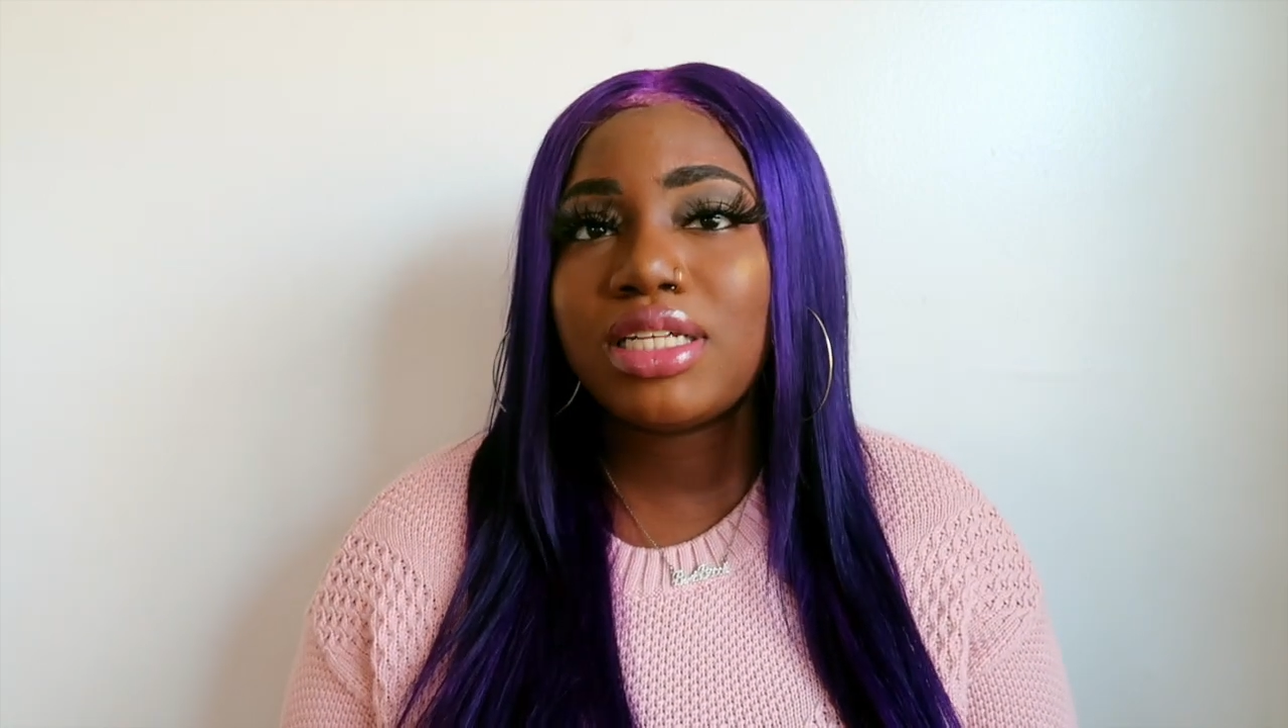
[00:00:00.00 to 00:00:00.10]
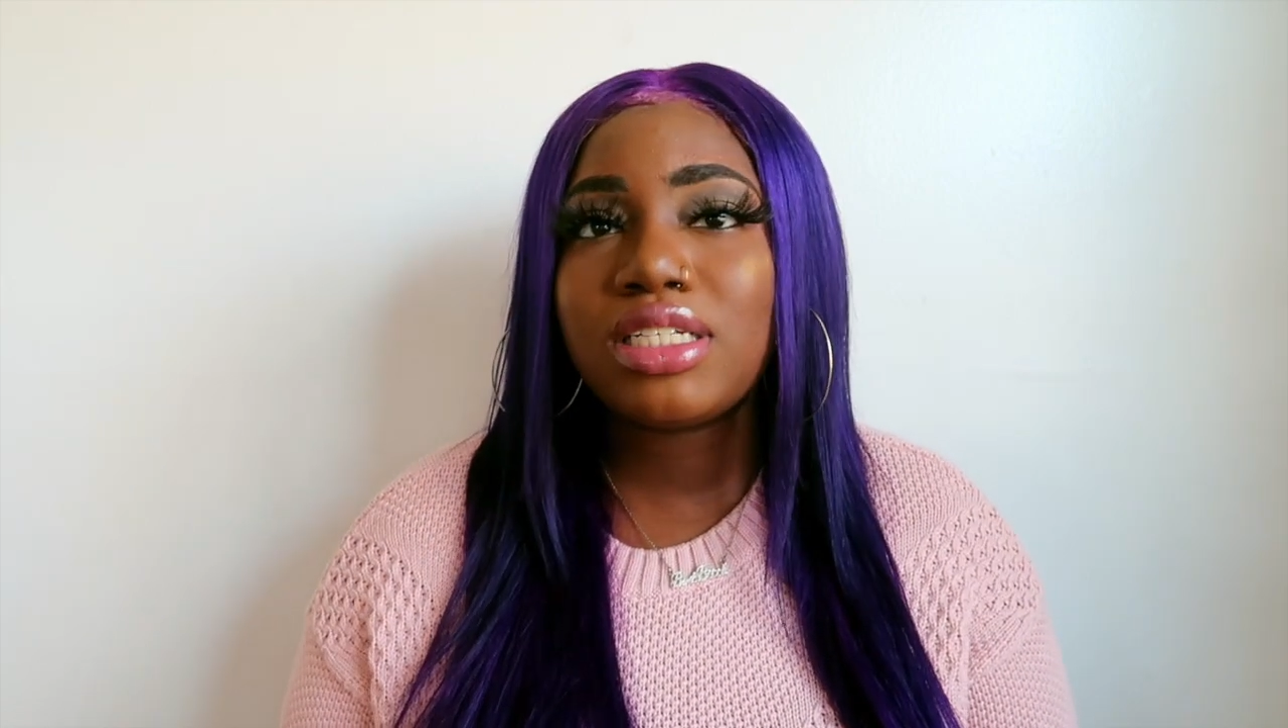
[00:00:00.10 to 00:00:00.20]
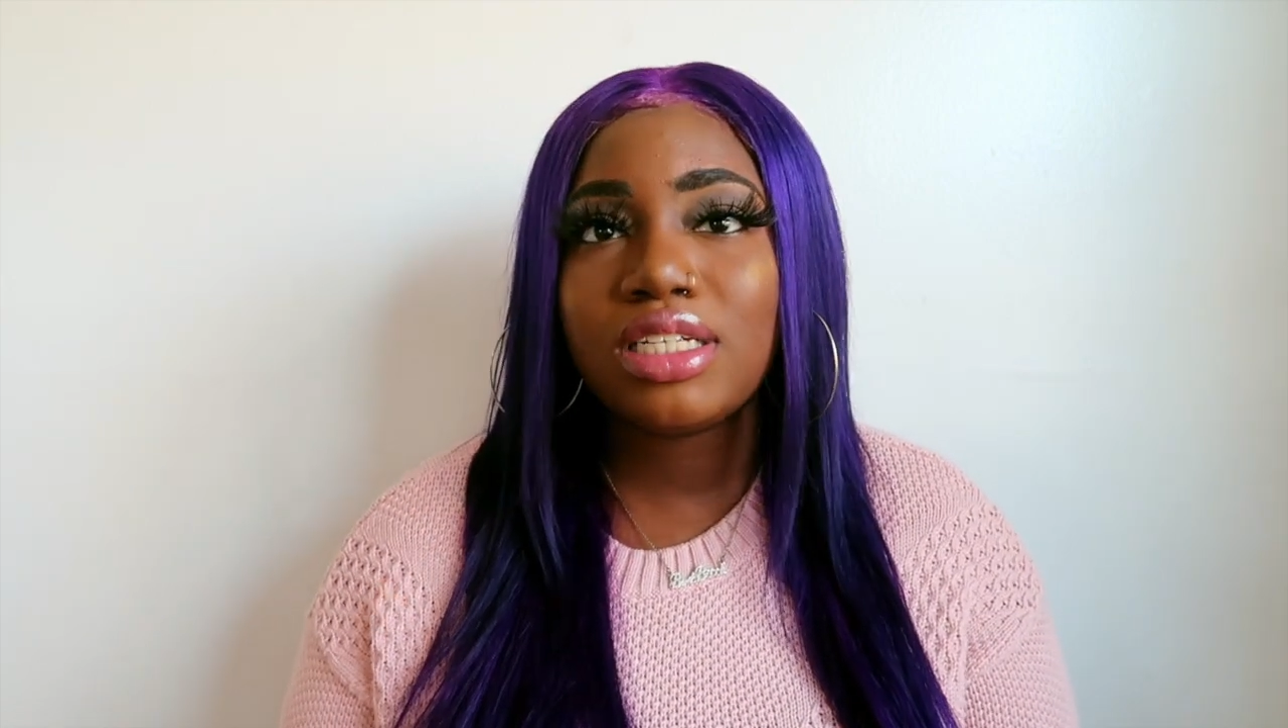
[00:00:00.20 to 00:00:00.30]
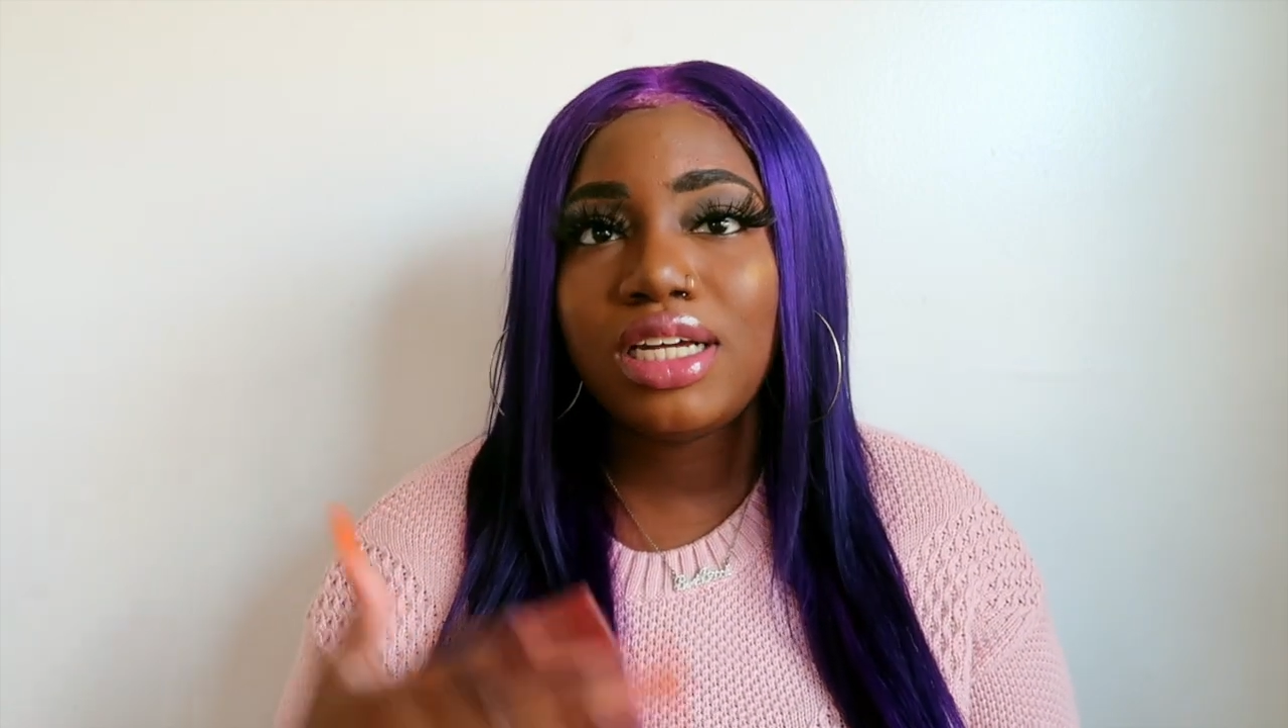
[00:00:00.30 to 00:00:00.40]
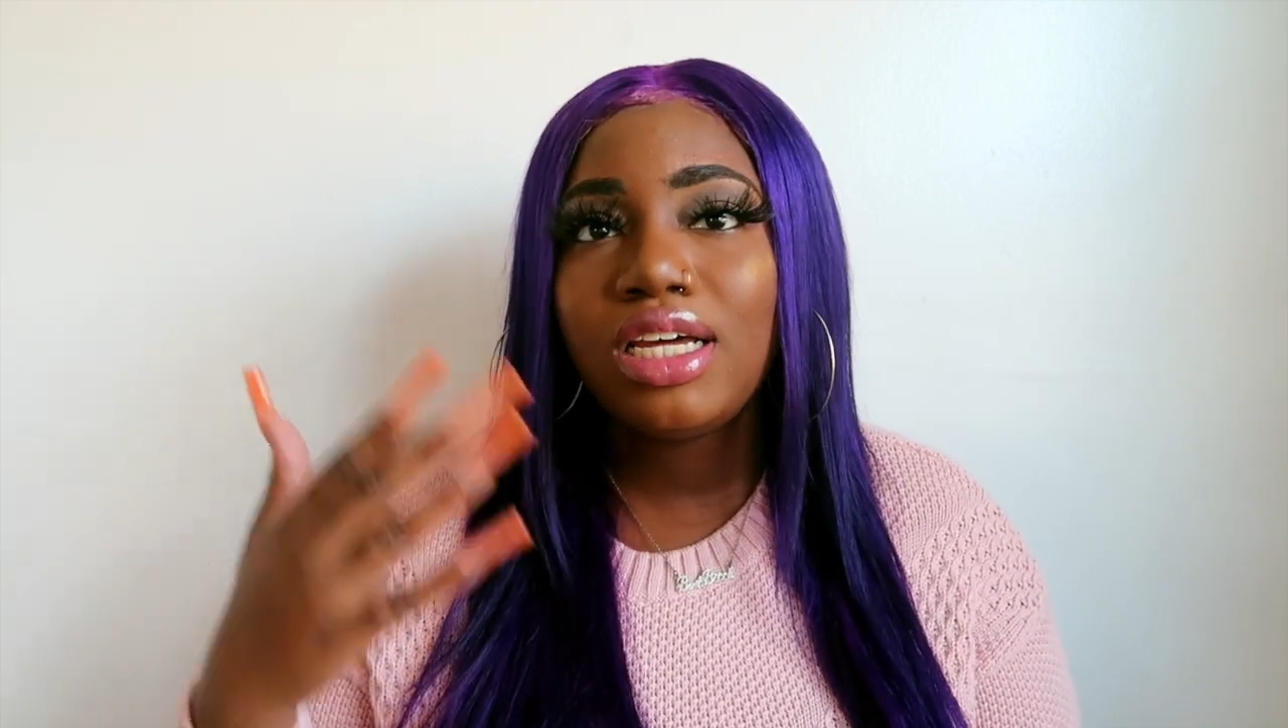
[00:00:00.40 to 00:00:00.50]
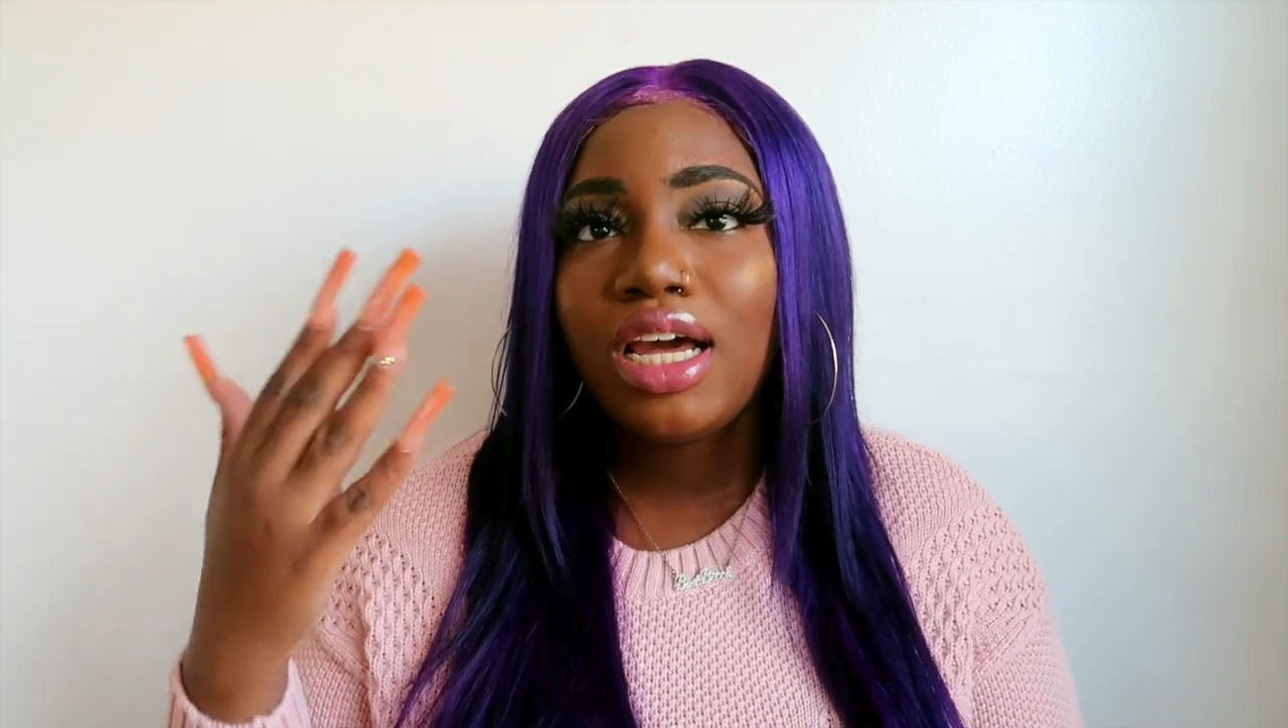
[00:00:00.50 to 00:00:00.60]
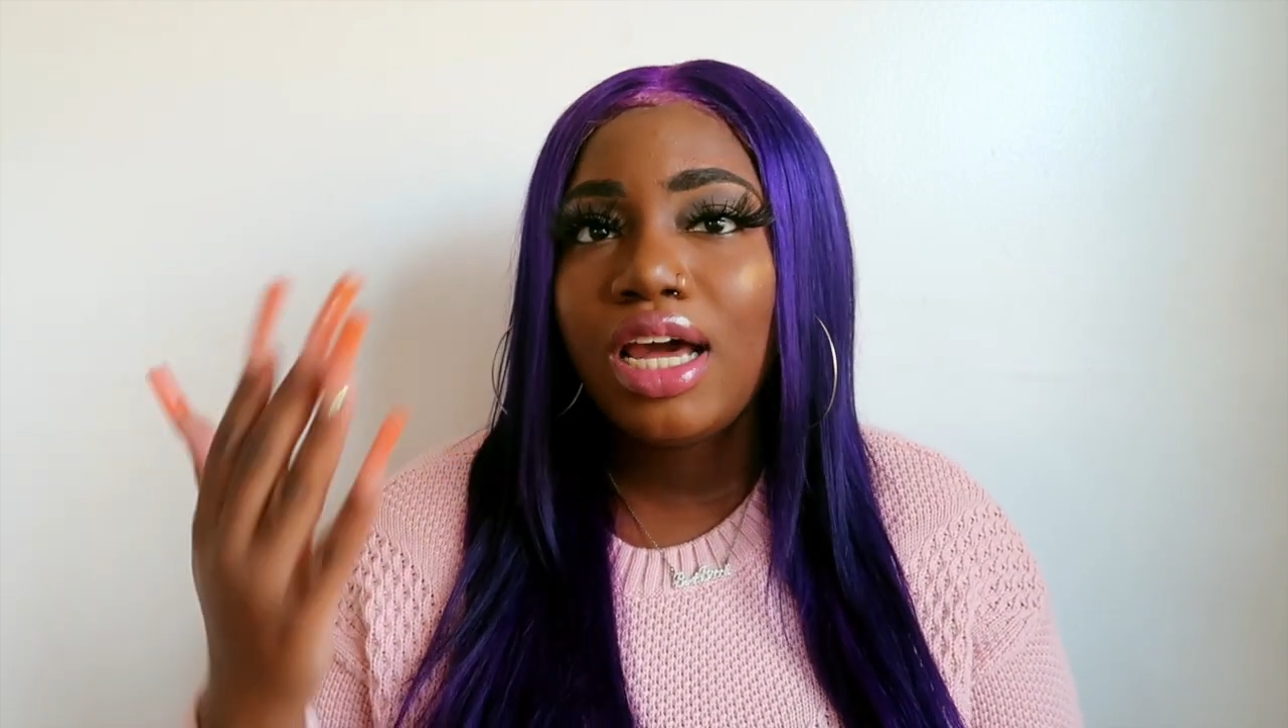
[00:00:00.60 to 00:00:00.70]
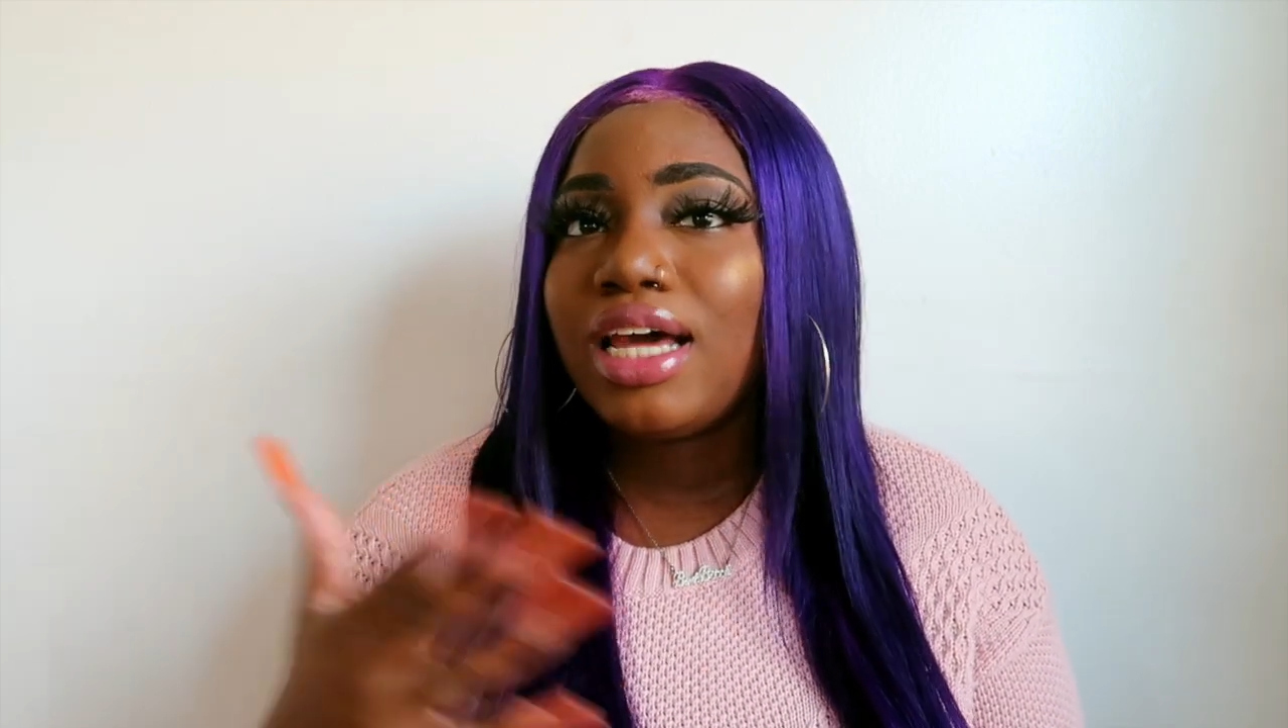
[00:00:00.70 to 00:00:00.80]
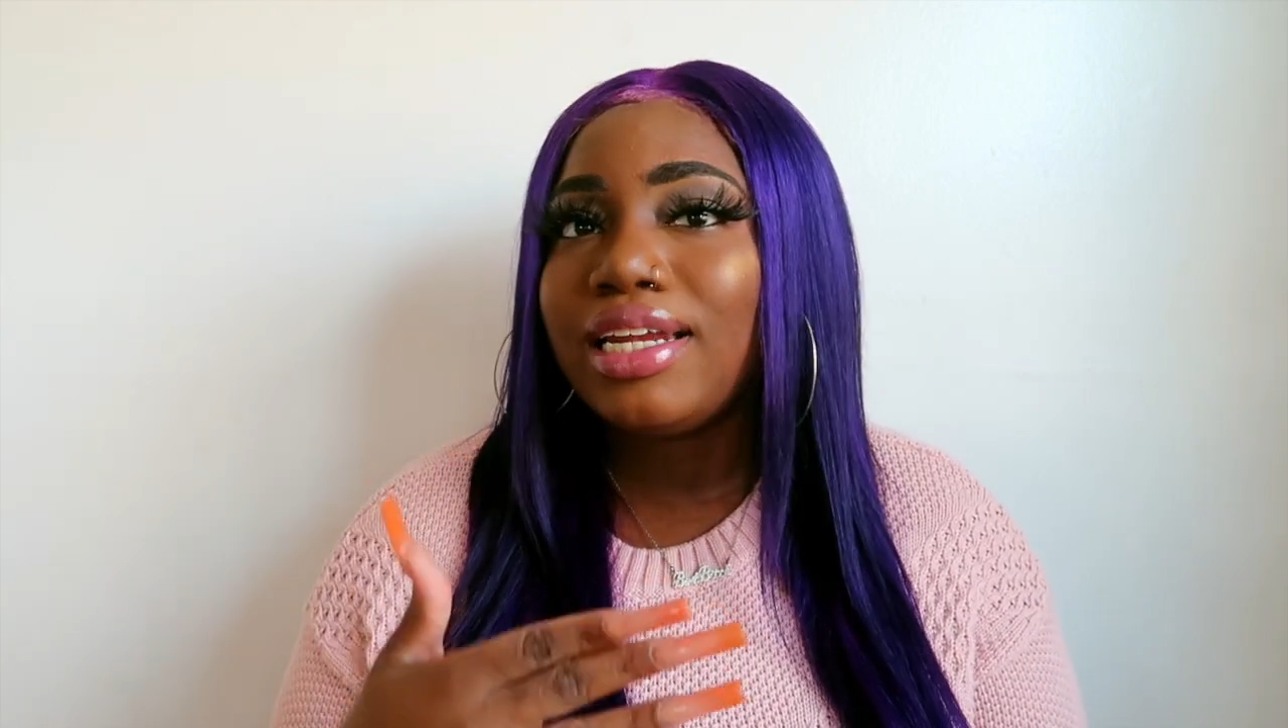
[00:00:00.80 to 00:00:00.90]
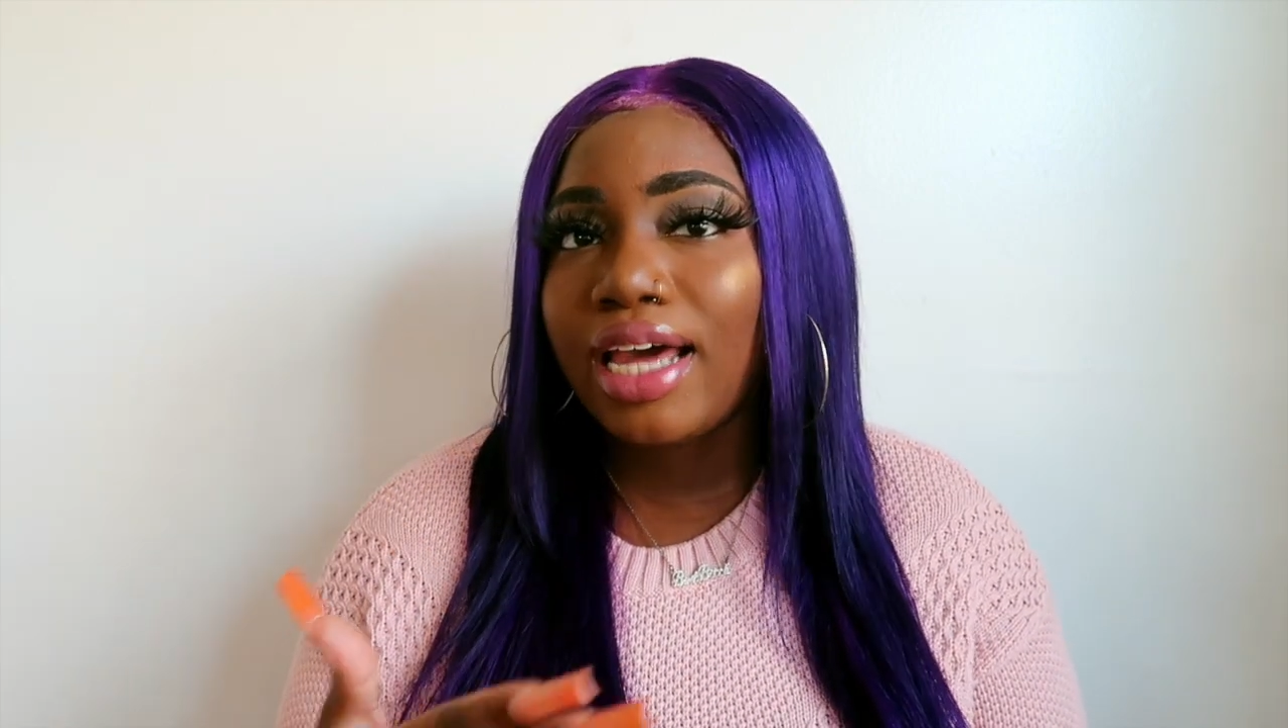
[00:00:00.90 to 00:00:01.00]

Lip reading: basically,